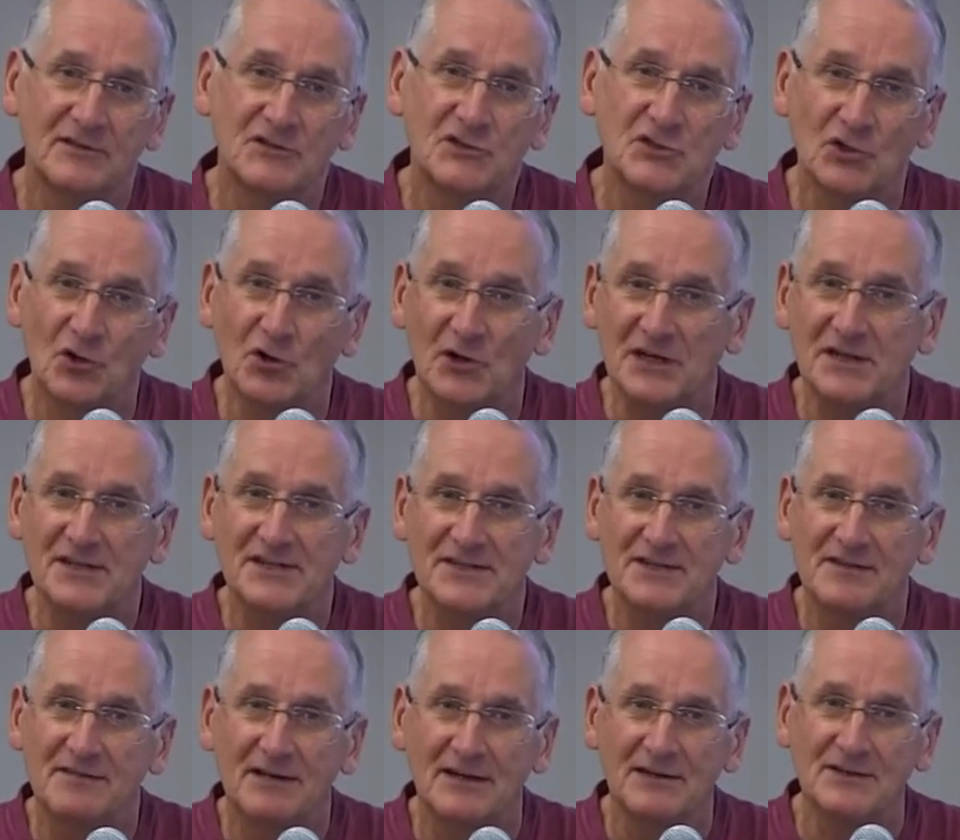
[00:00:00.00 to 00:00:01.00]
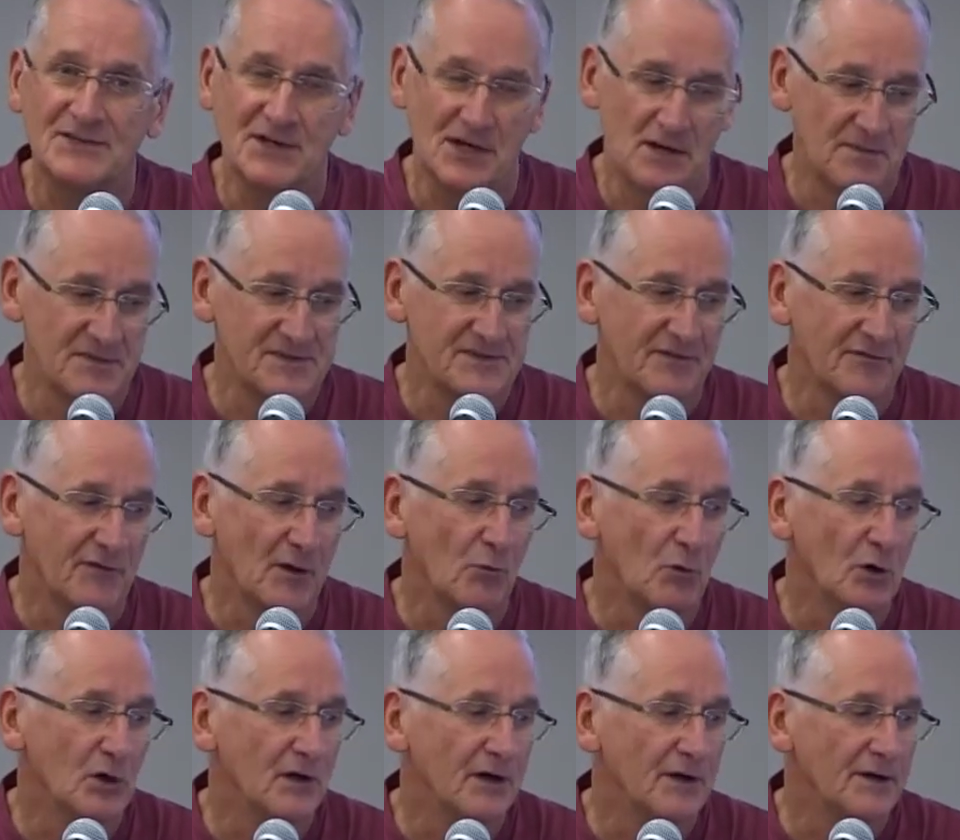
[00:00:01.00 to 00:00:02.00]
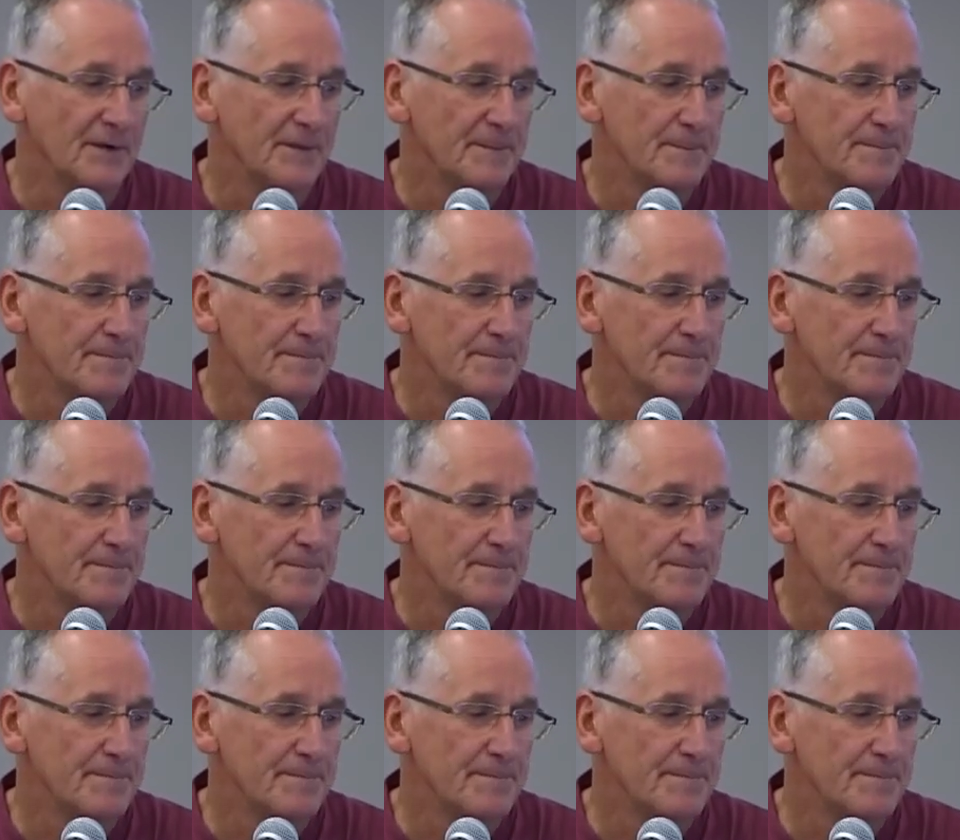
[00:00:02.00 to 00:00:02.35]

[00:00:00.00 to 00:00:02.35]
choice in terms of the word.